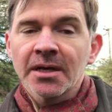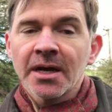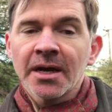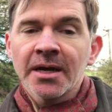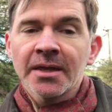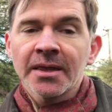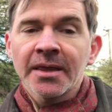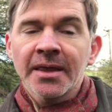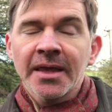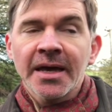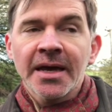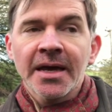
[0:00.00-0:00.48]

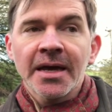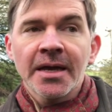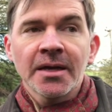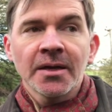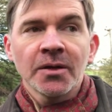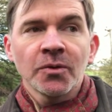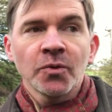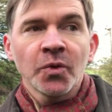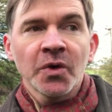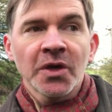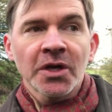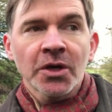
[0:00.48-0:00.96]
and
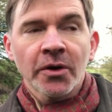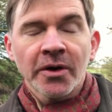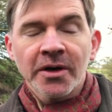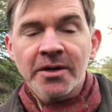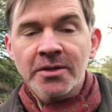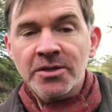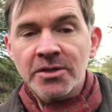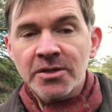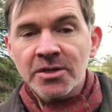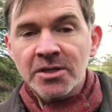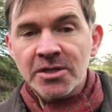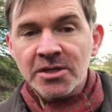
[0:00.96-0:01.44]
then we got
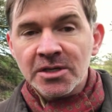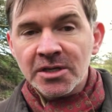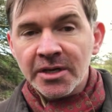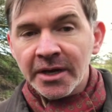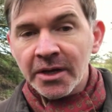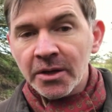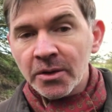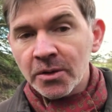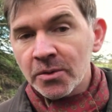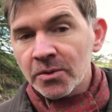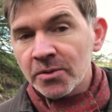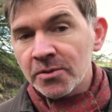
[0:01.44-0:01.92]
into the
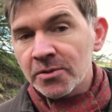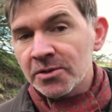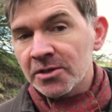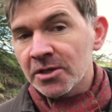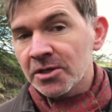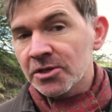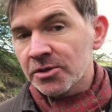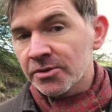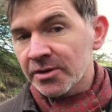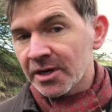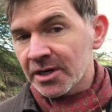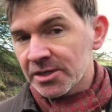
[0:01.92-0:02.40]
skills, the
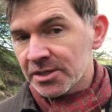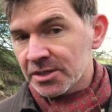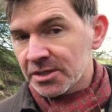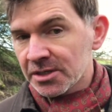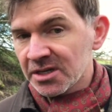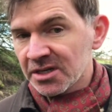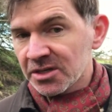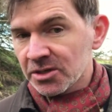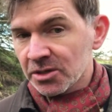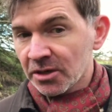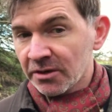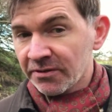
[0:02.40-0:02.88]

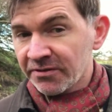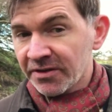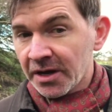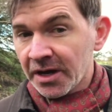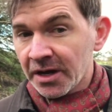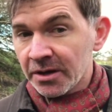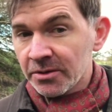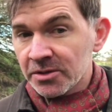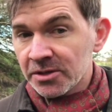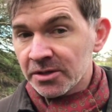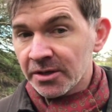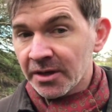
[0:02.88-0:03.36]
strategies of
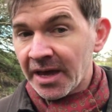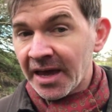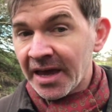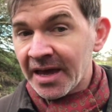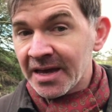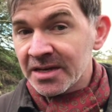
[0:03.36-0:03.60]
how to